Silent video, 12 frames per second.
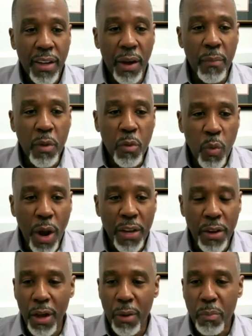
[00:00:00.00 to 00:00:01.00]
I'm the
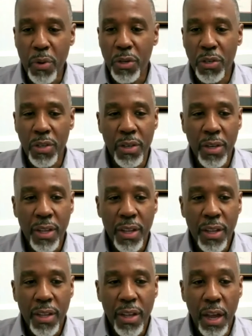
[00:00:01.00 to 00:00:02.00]
why not person.
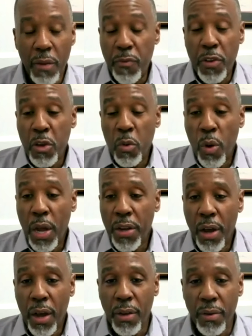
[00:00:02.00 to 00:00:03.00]
I figure, why
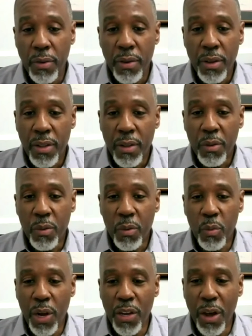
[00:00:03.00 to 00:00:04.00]
not?
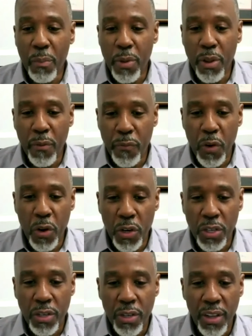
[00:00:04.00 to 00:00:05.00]
Why not be the
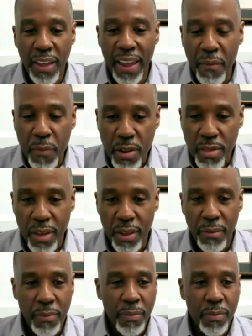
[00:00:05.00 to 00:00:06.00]
first
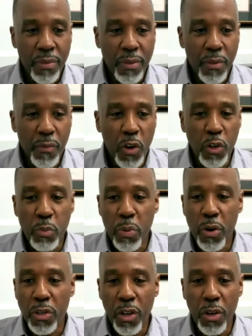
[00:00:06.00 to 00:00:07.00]
everything? First
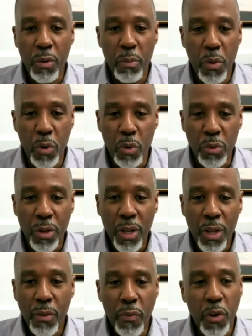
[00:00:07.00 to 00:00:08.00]
person on the moon,
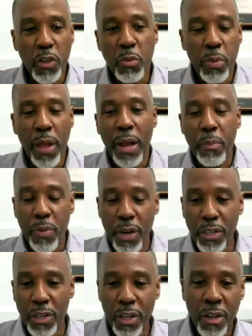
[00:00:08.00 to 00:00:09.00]
first black
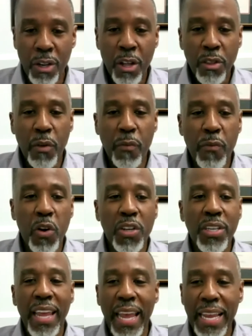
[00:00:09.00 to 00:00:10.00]
president, the
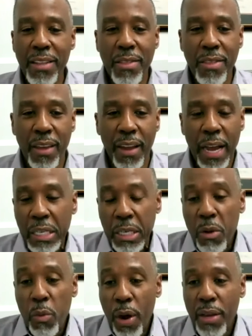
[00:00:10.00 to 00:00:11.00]
first anything. I
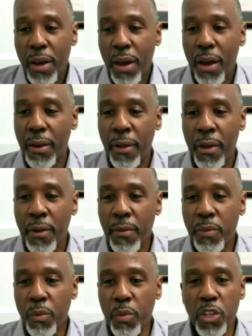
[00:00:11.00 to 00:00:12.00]
say, why not?
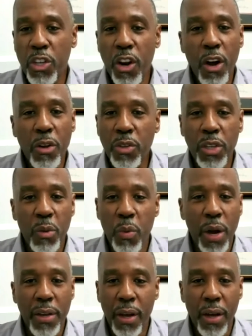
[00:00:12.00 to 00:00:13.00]
We should all say,
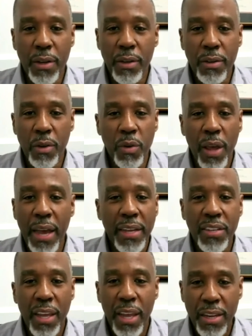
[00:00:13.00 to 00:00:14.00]
why not? Don't
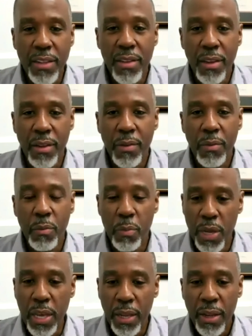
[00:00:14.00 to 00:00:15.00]
ask anything,
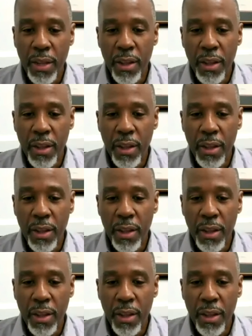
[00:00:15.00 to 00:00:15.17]
be it.